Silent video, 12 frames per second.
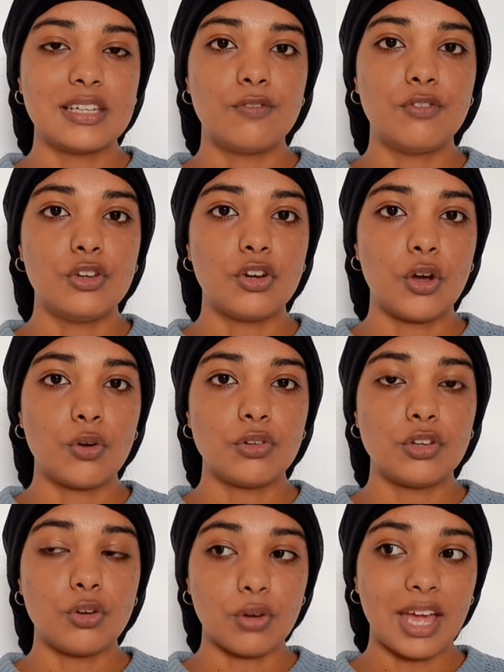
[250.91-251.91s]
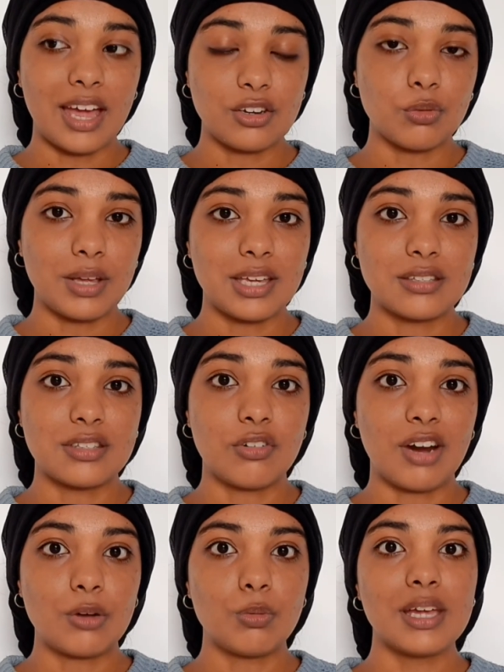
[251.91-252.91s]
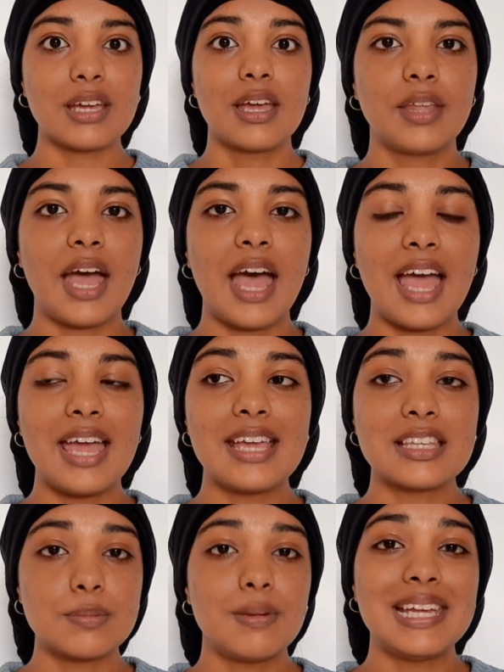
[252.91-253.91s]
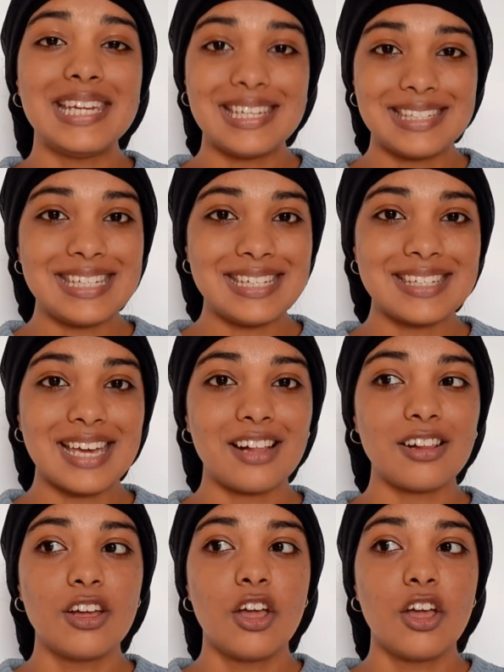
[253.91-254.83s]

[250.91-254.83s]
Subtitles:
if you know your candle wick is the right wick. I explain in detail